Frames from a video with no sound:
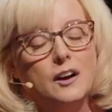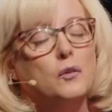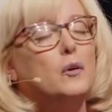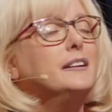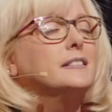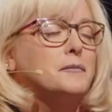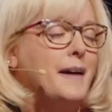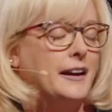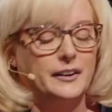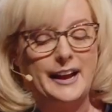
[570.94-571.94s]
What is the
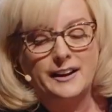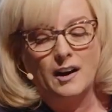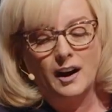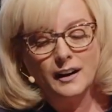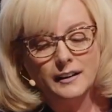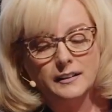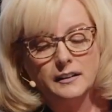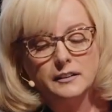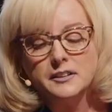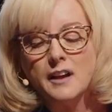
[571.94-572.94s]
matter, Hagar?
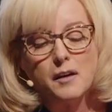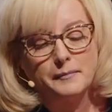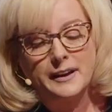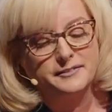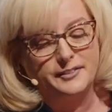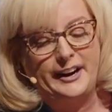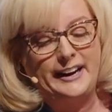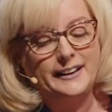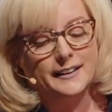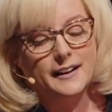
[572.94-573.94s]
Do not be
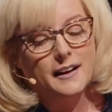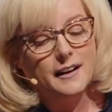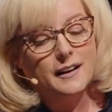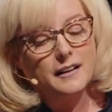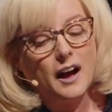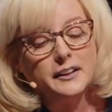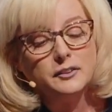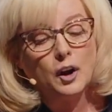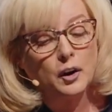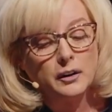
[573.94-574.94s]
afraid. God
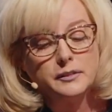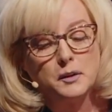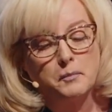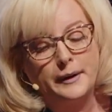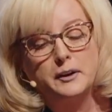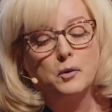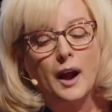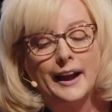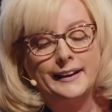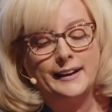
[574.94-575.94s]
has heard the boy
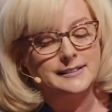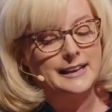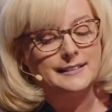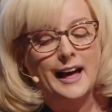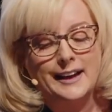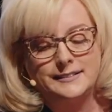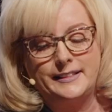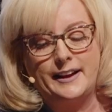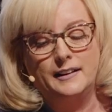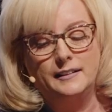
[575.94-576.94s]
crying as he lies
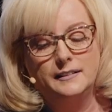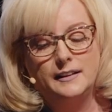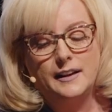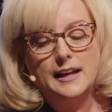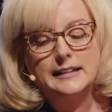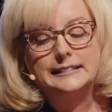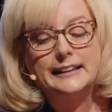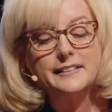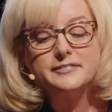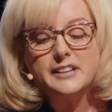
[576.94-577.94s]
there.
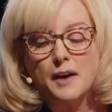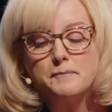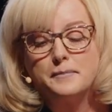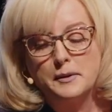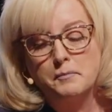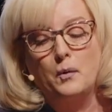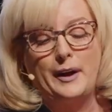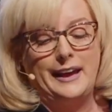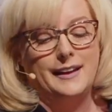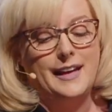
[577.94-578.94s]
Lift up the
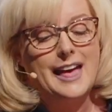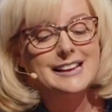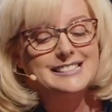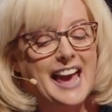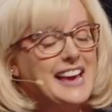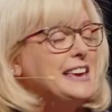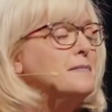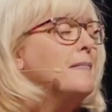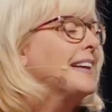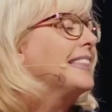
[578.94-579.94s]
boy, take
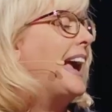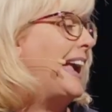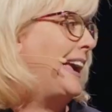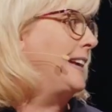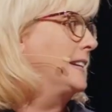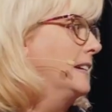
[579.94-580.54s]
him by the hand,